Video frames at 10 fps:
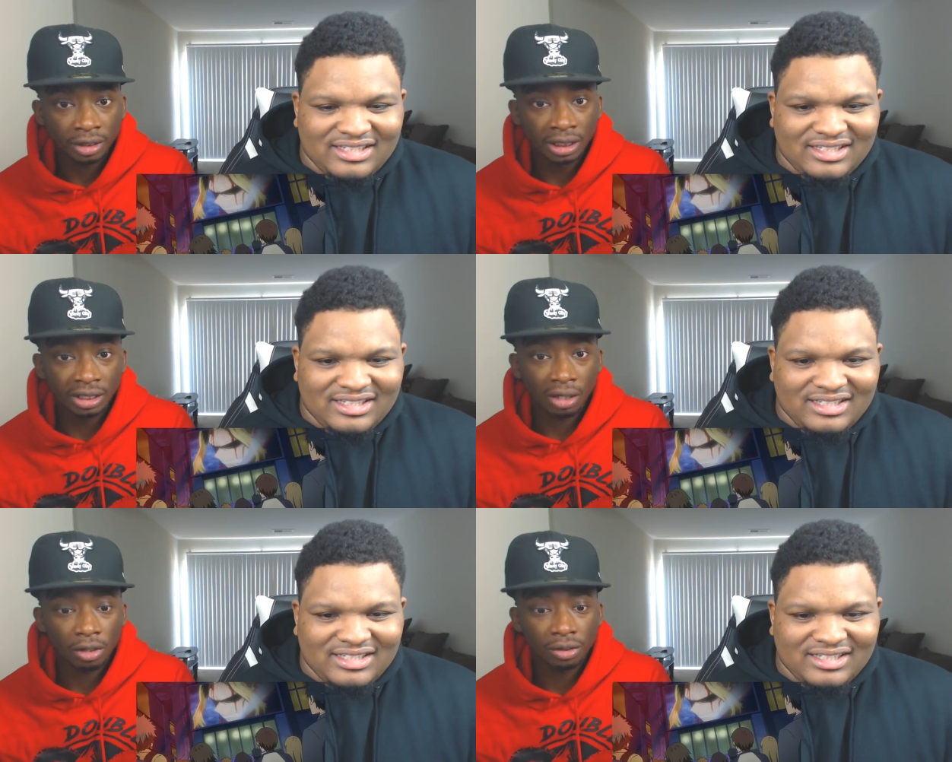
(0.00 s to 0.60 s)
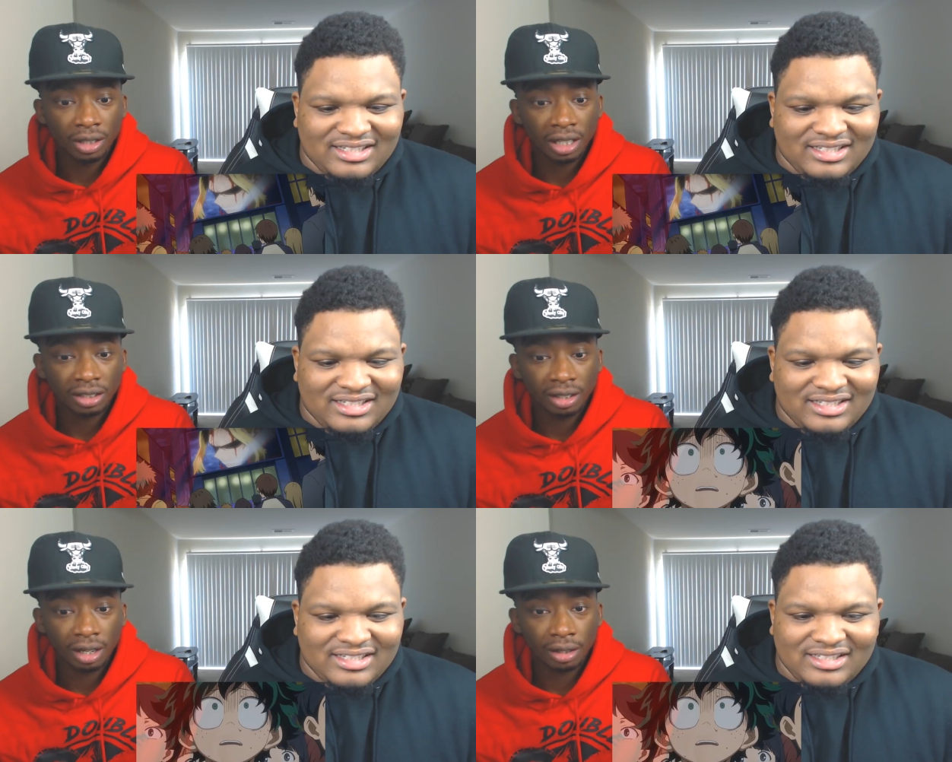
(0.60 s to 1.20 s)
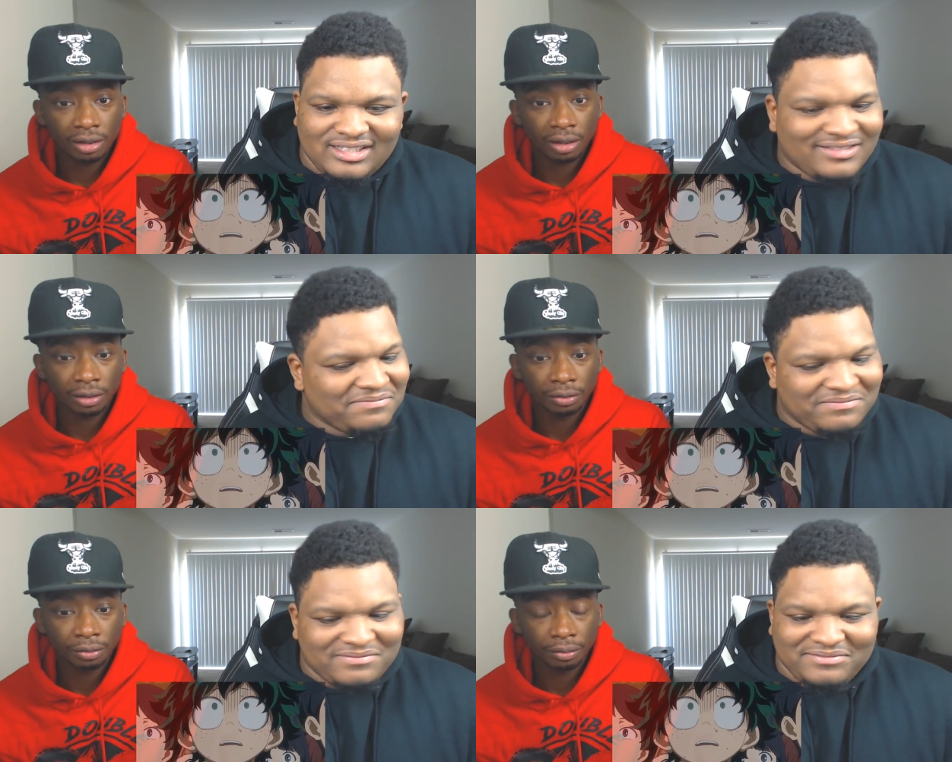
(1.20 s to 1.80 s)
Speaker 1: You said what's with that skeleton?
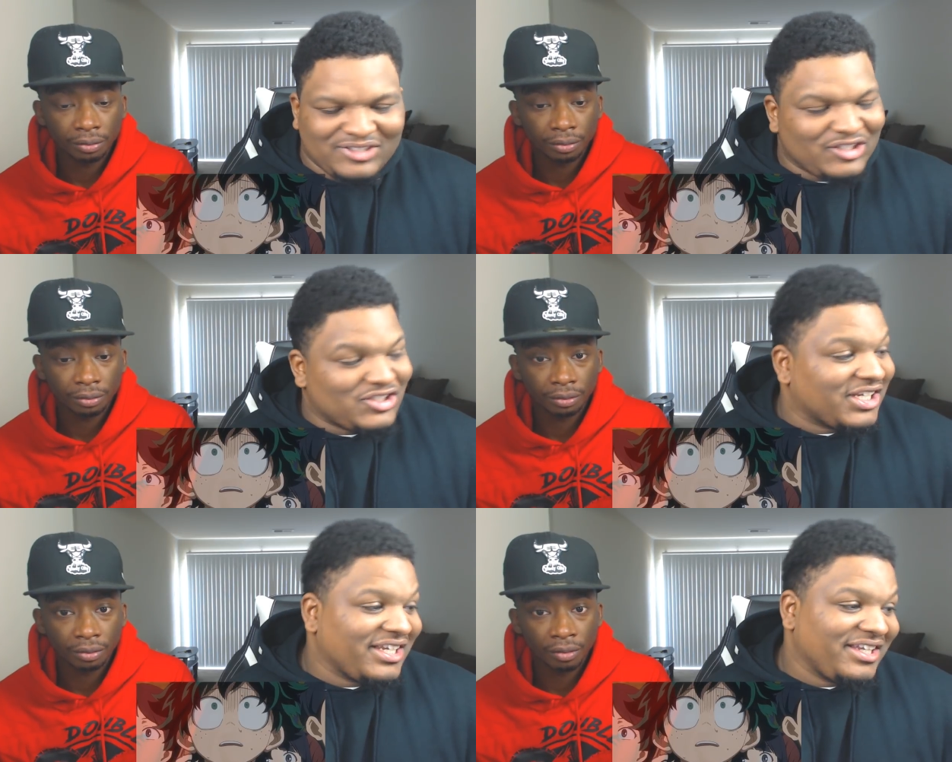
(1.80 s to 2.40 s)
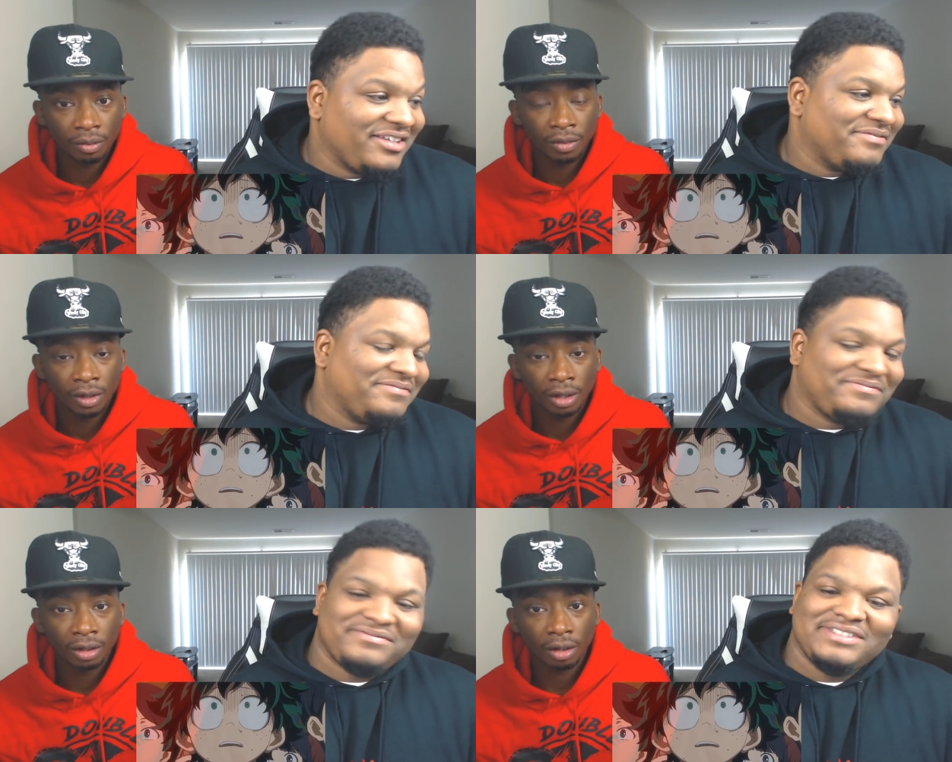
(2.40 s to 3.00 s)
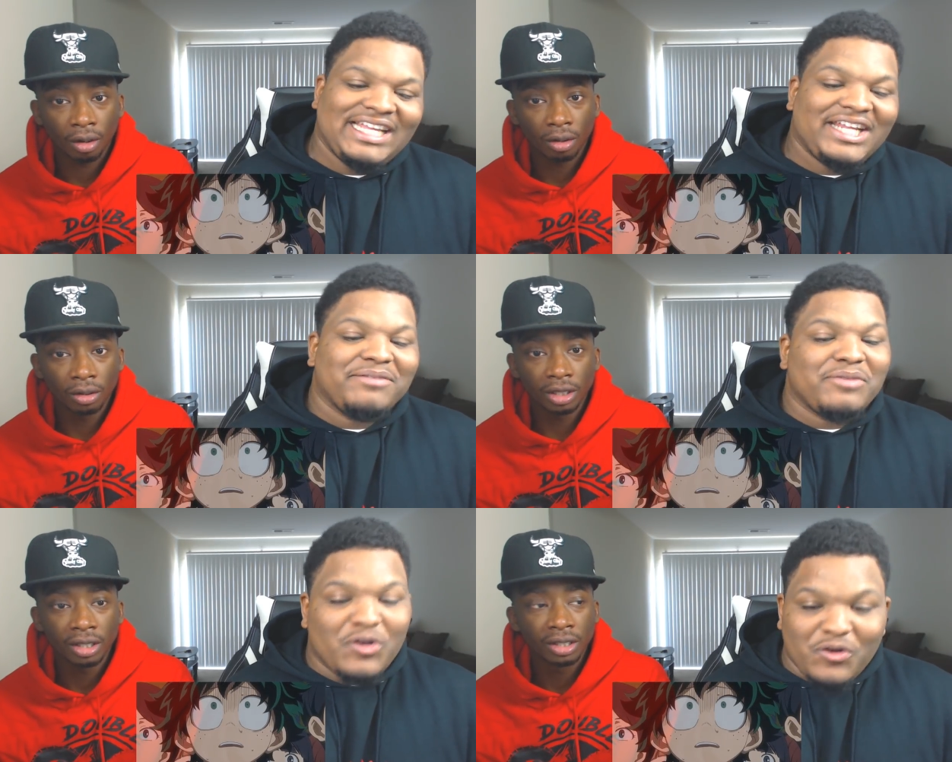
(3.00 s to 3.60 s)
Speaker 2: The shade.
Speaker 1: The let only
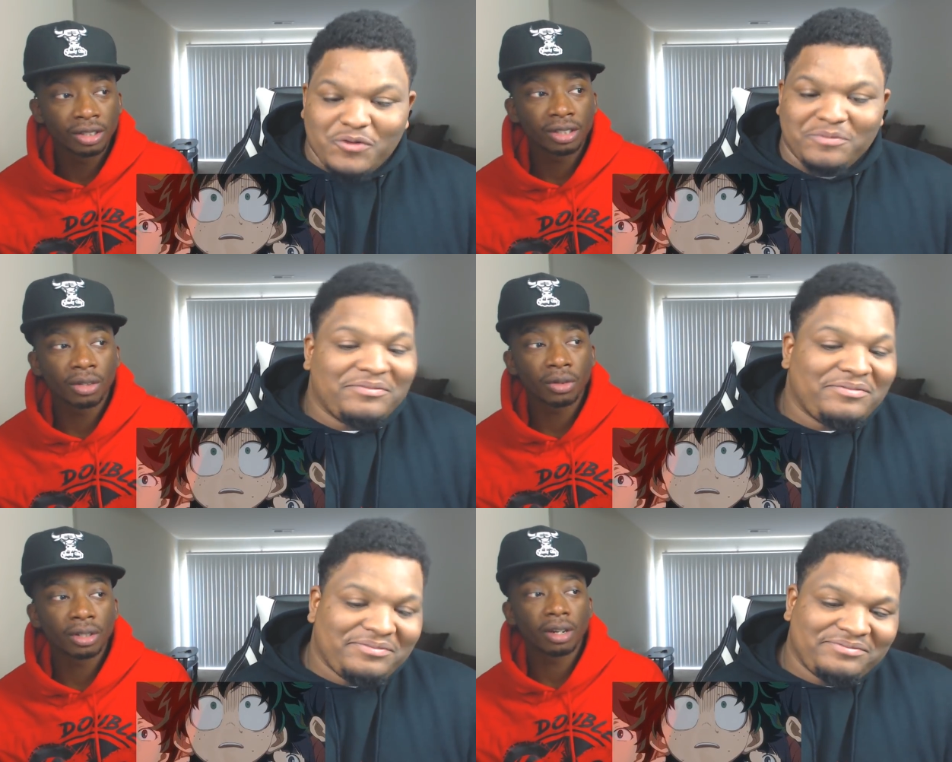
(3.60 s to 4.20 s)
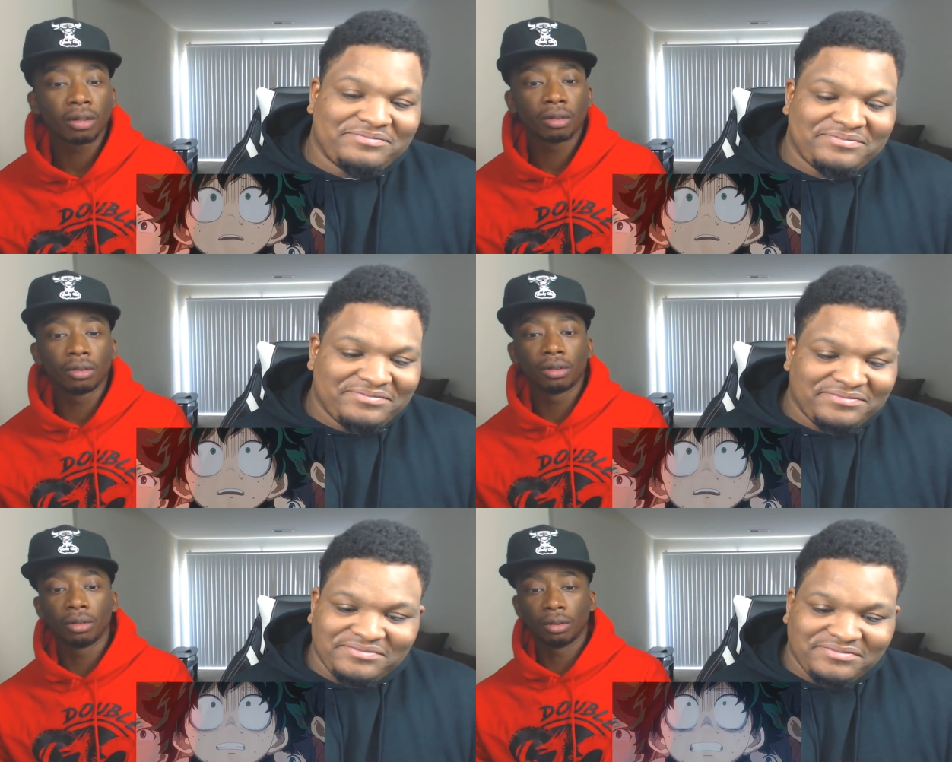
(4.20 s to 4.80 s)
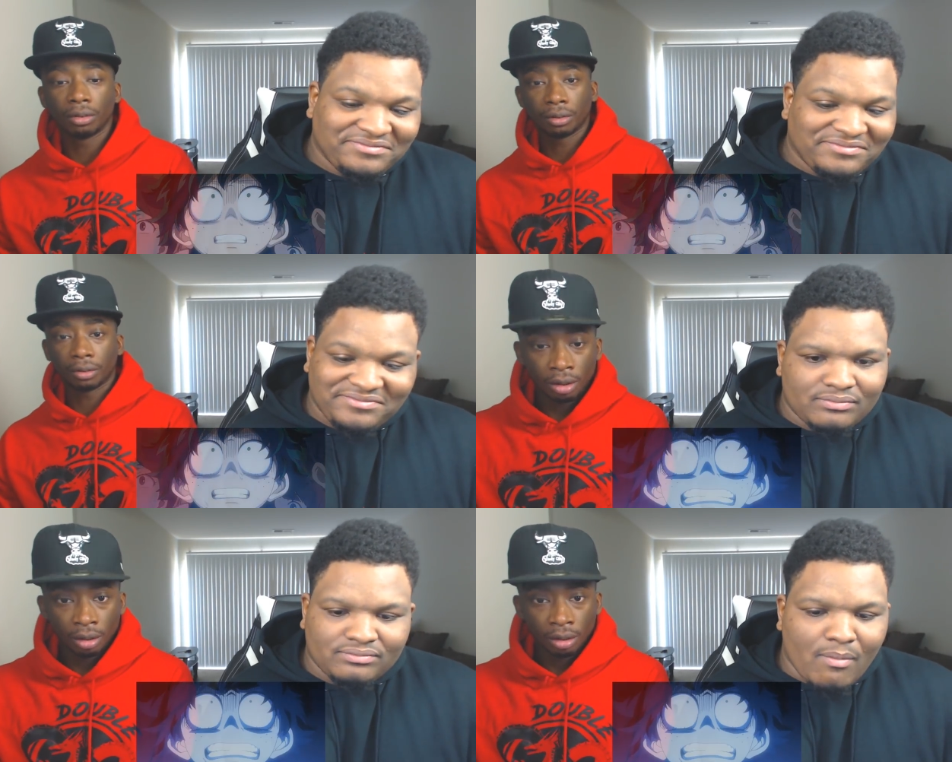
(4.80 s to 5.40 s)
move. Secret Deku knew.
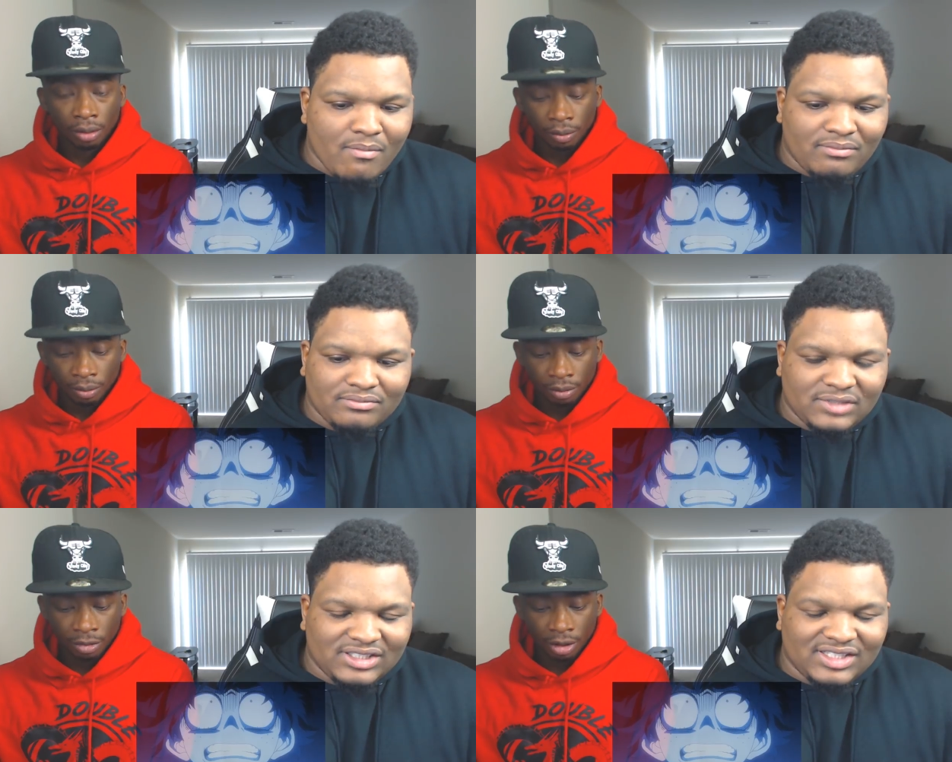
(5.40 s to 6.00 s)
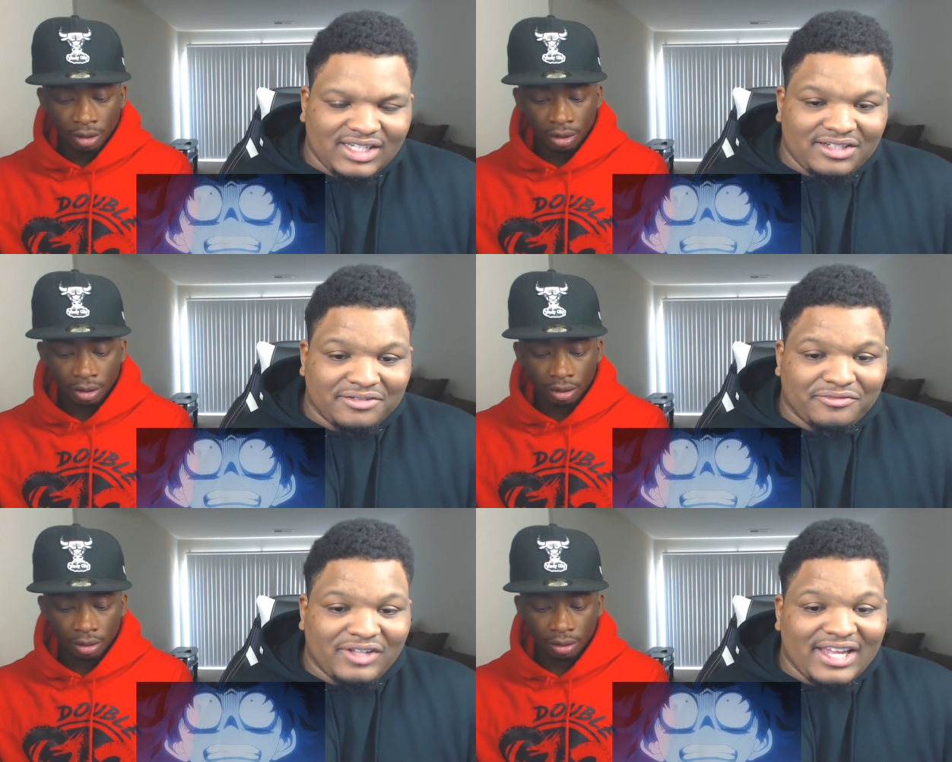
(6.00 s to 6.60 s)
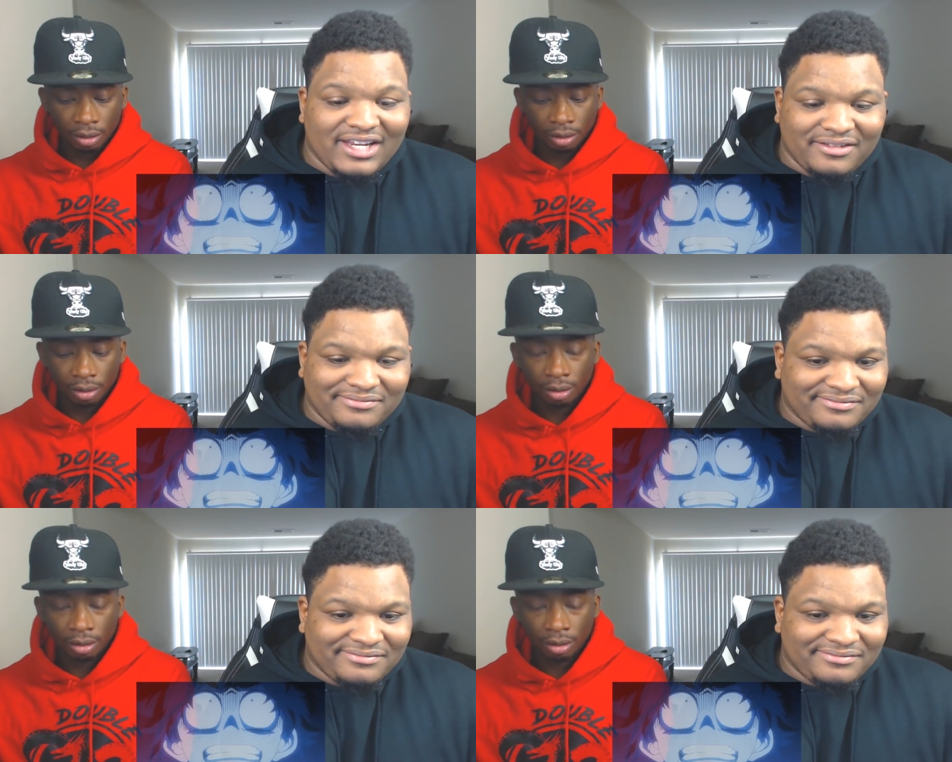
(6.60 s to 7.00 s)
Speaker 2: They say he deflated.